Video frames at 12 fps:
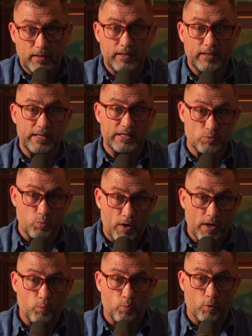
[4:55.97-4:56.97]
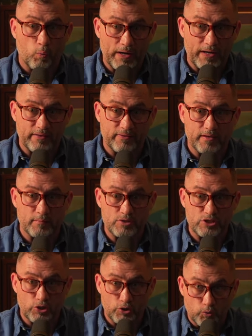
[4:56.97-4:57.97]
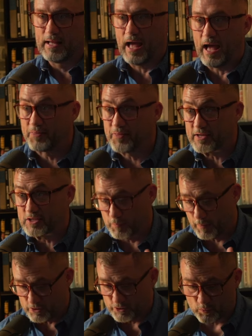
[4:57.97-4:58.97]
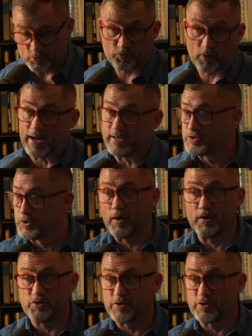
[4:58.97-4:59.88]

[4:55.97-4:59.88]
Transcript: is what we're winning them to. I think Spurgeon was right 200